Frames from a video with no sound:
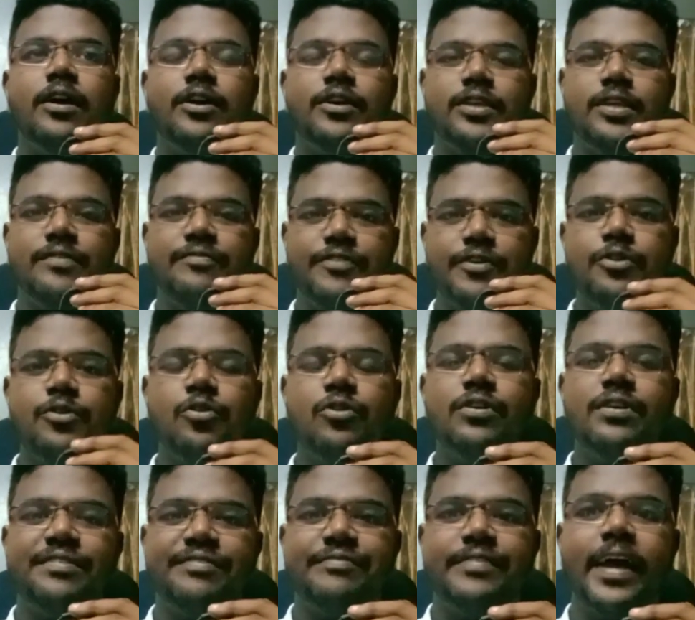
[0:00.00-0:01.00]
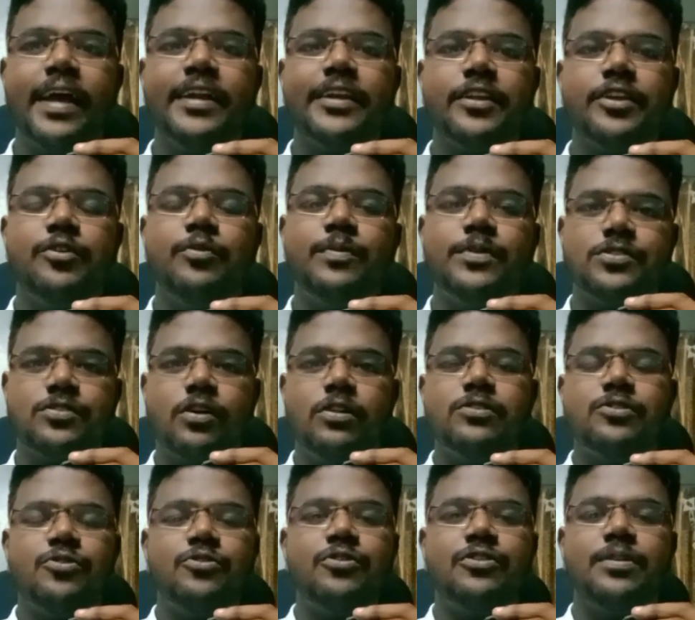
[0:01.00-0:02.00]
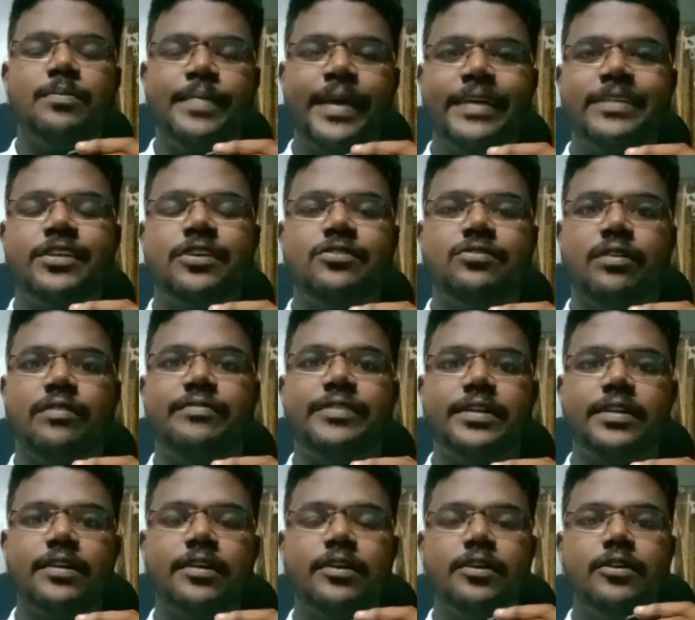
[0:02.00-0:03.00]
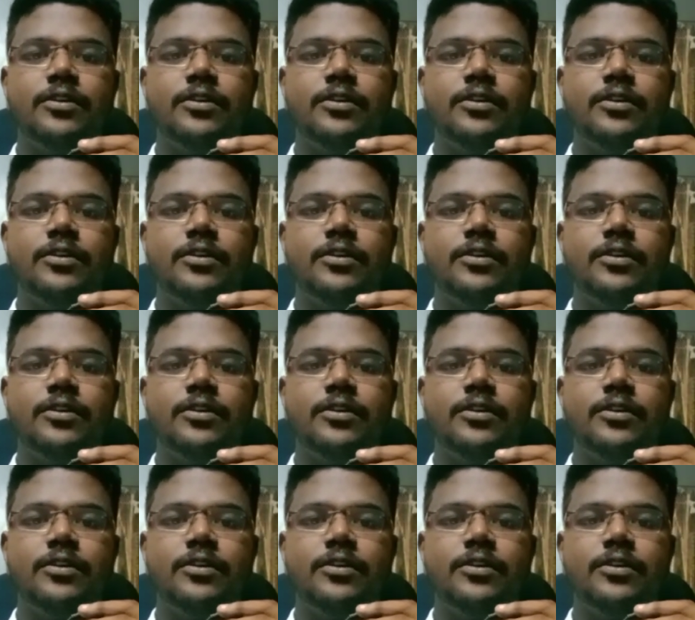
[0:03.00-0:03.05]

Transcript: if you know a fact, you must also know the basics of it.